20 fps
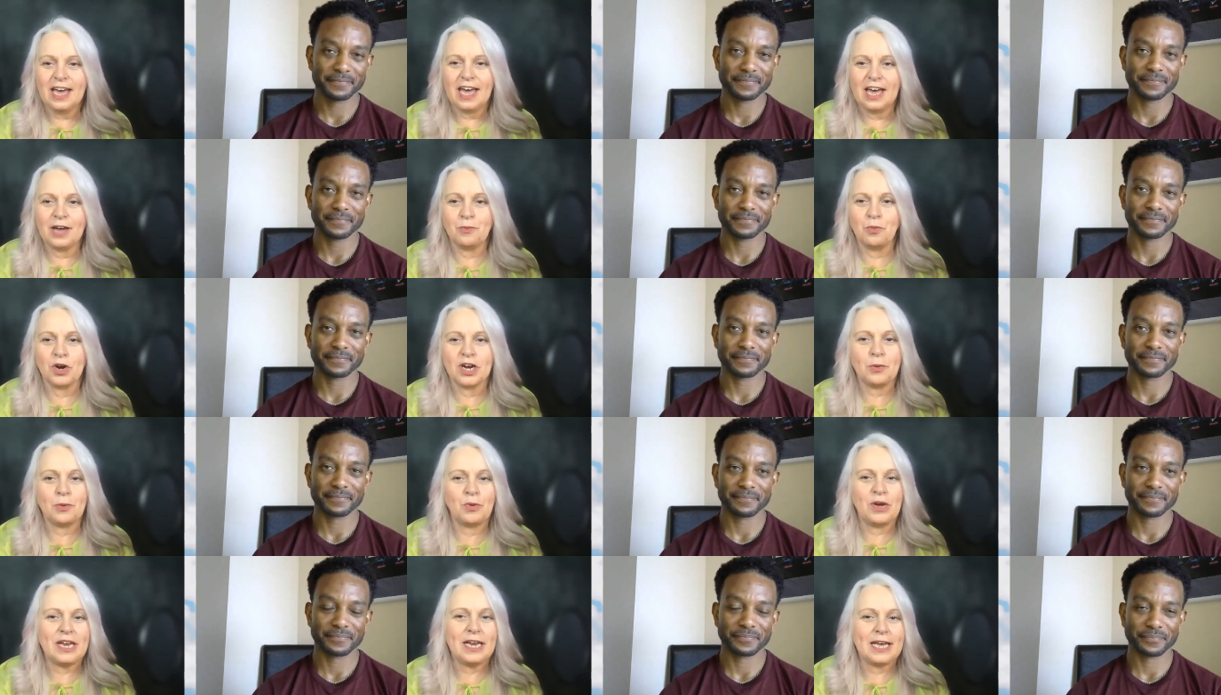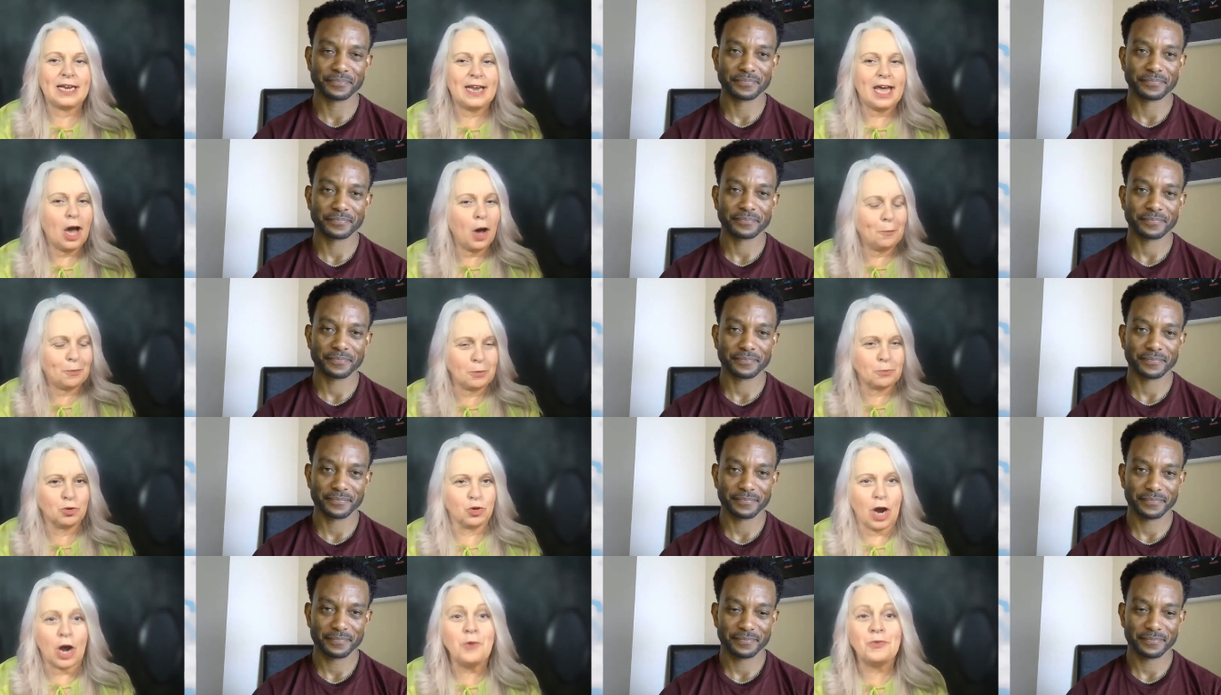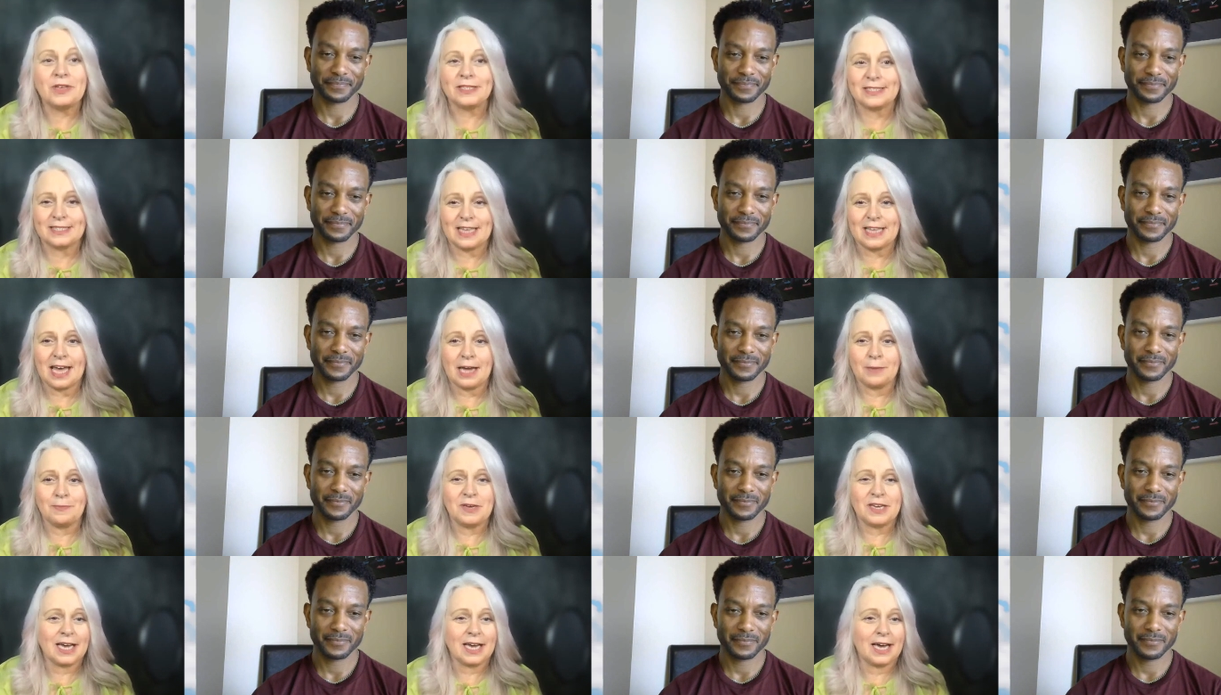Speaker 1: and we we need to help him grow this
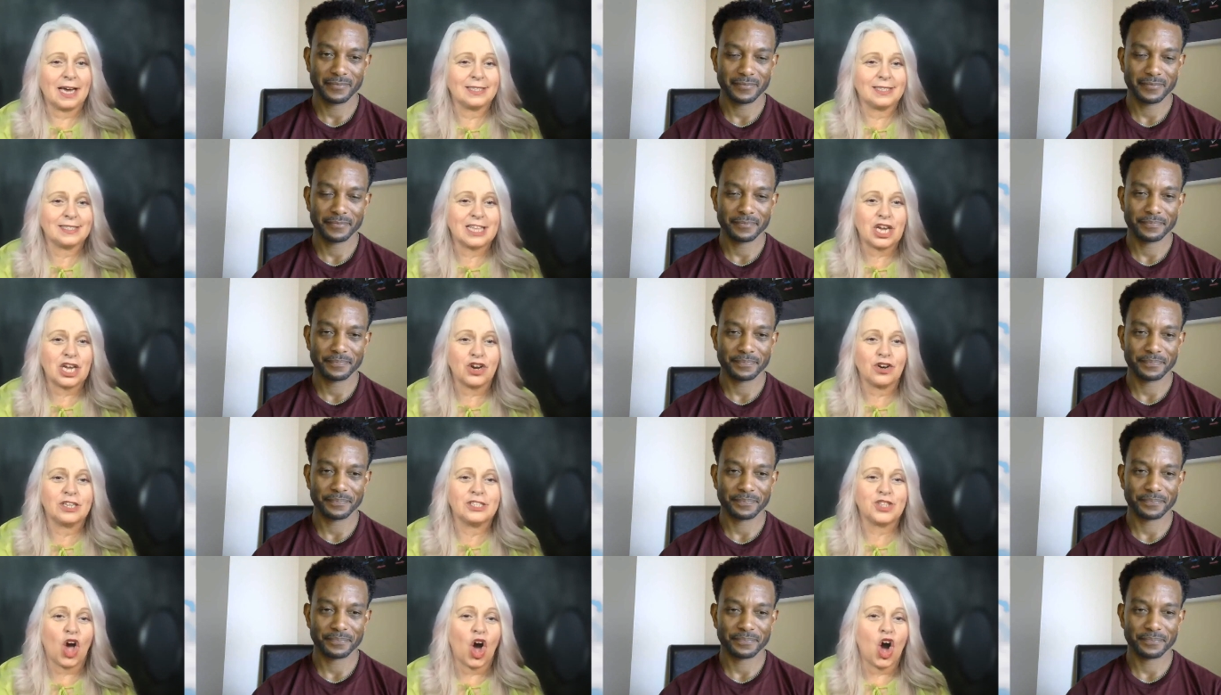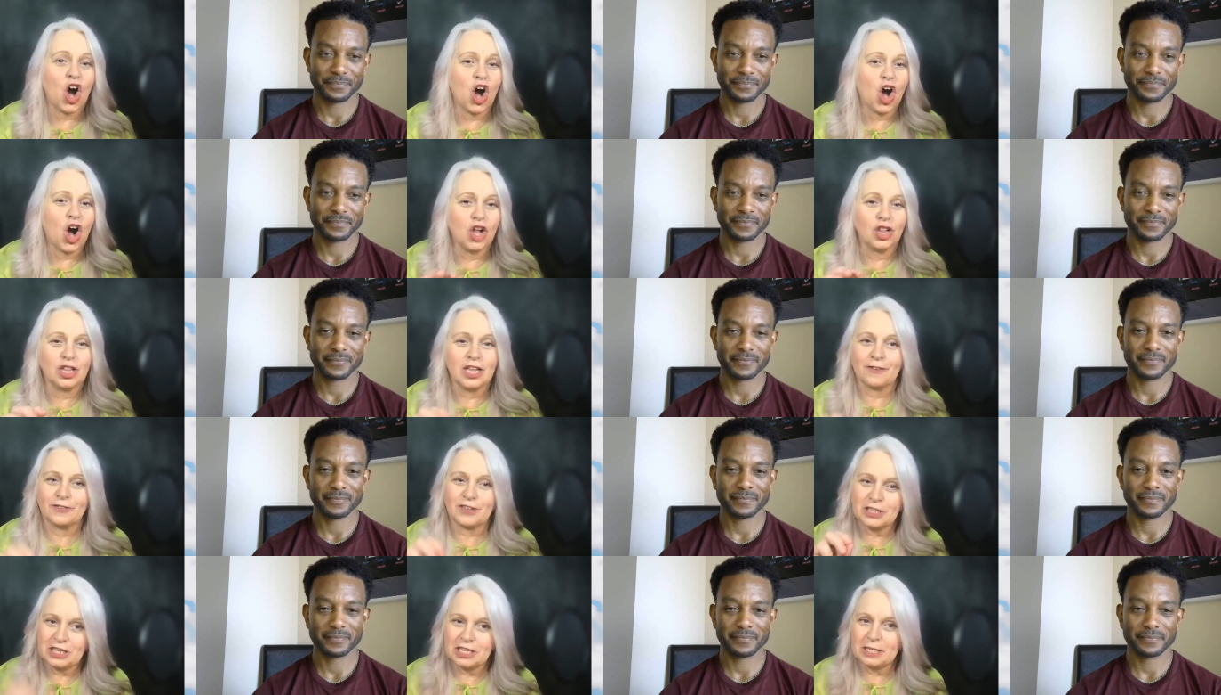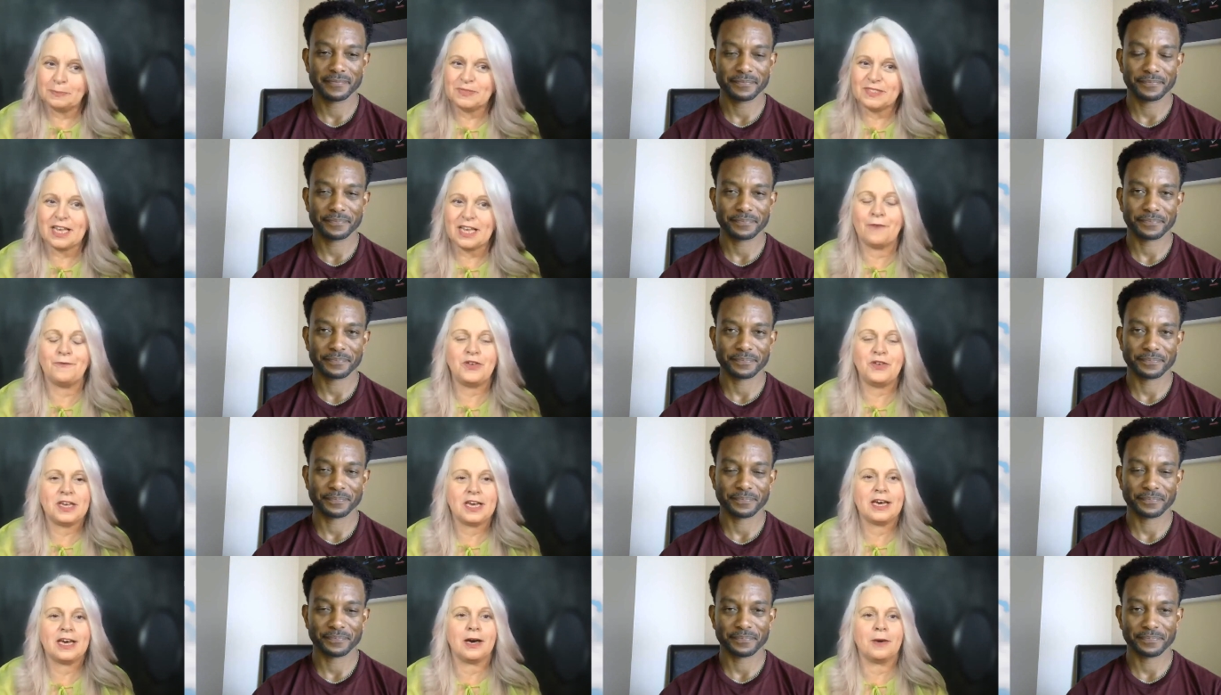thing because there is all of clips of
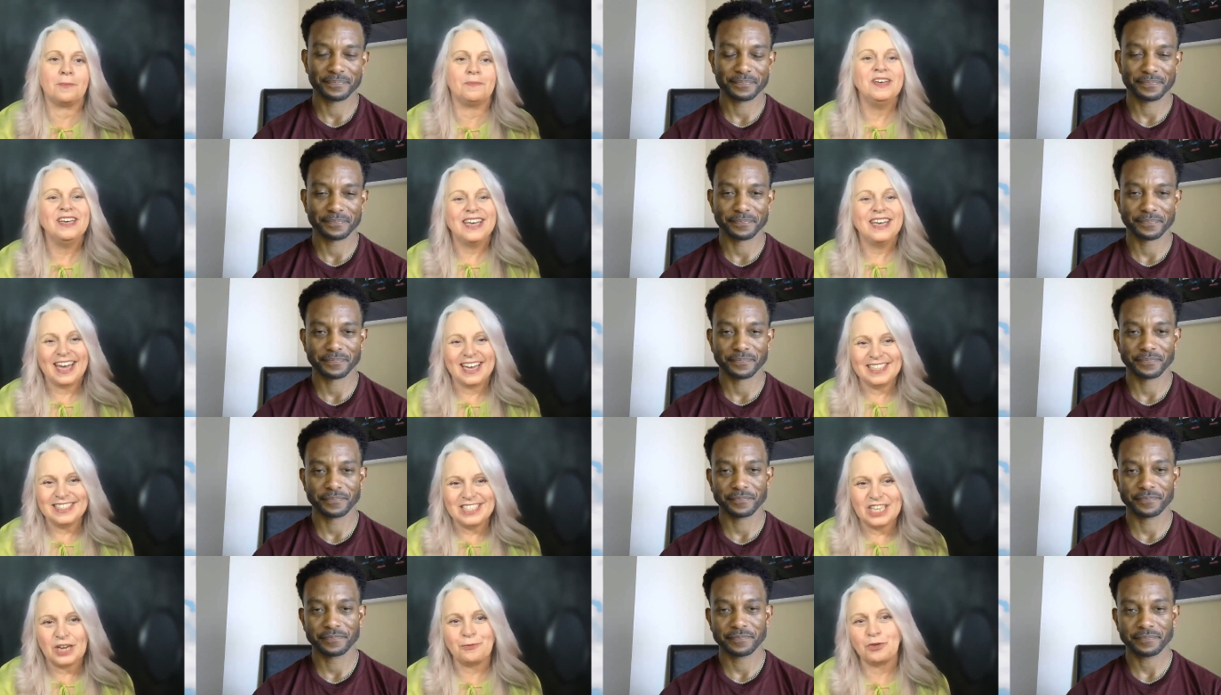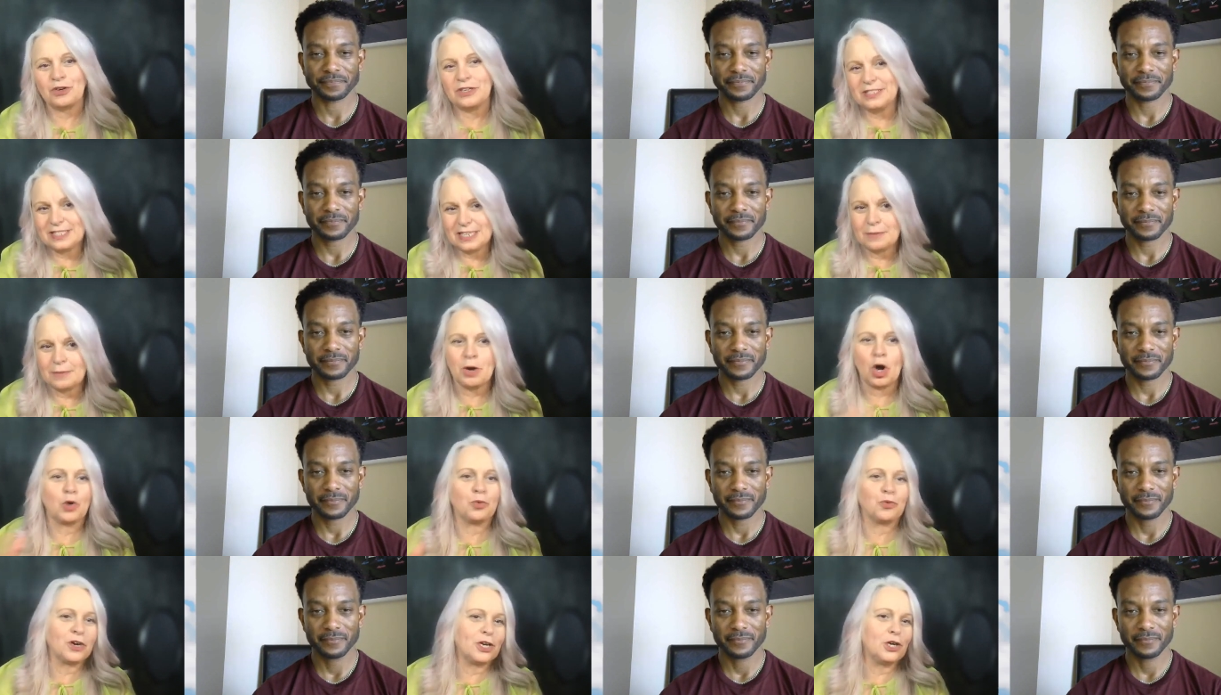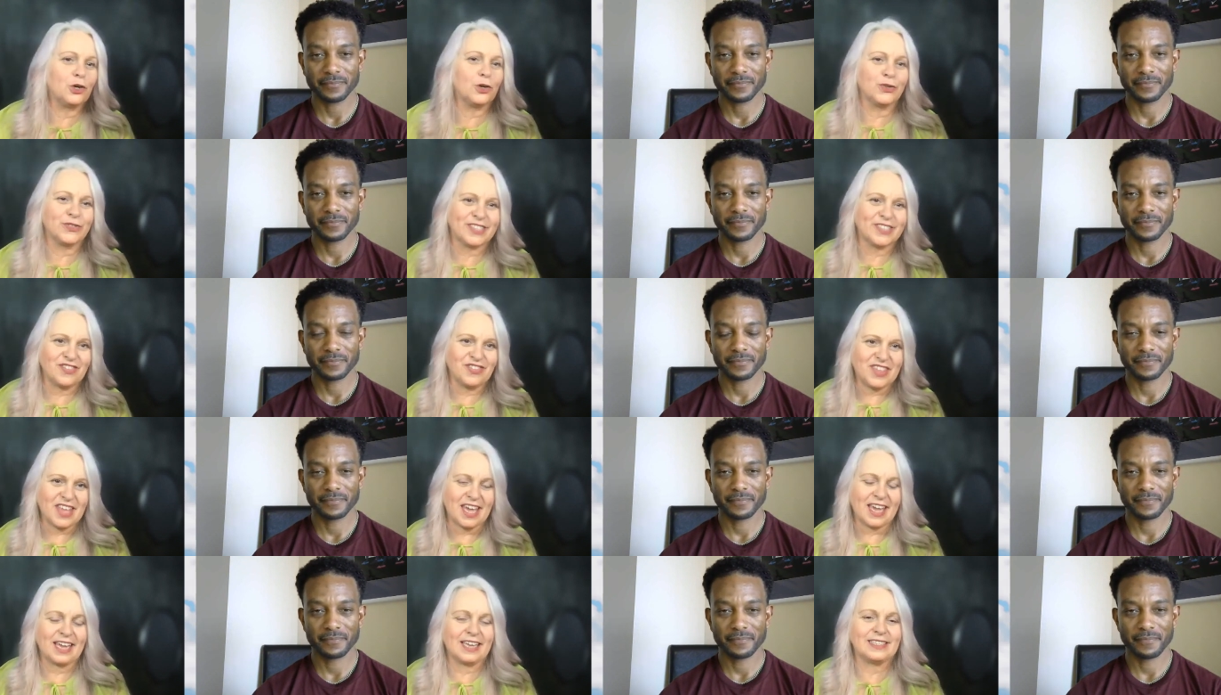him and different demo reels and
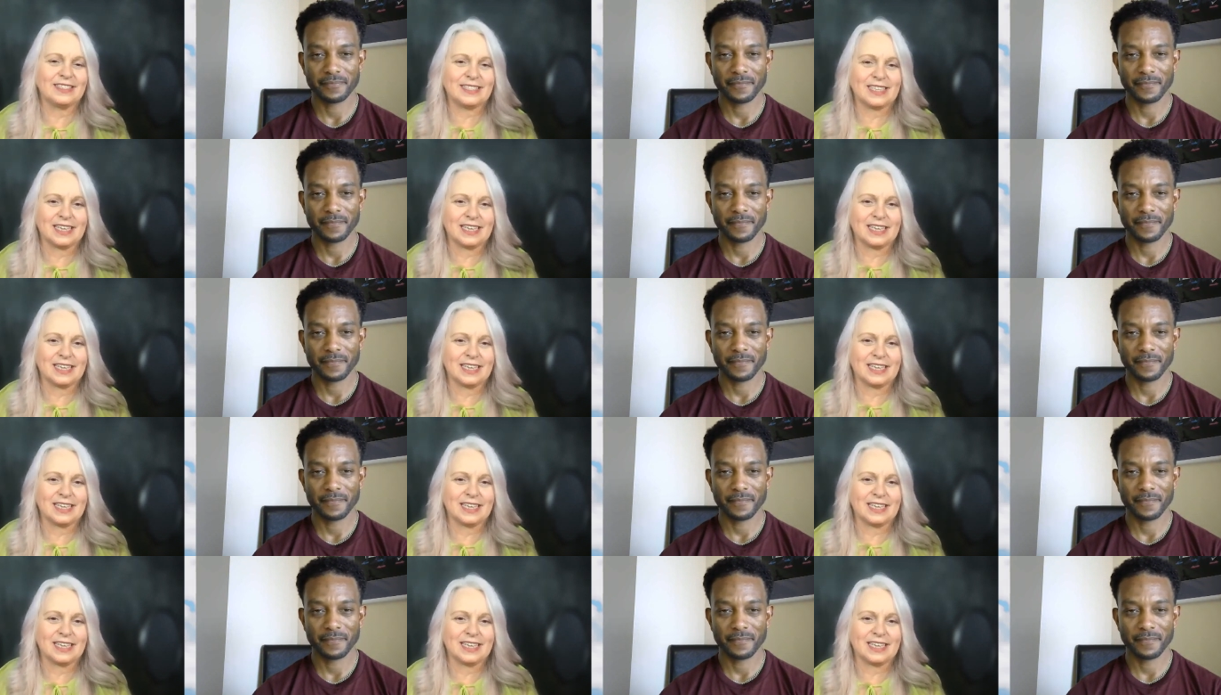things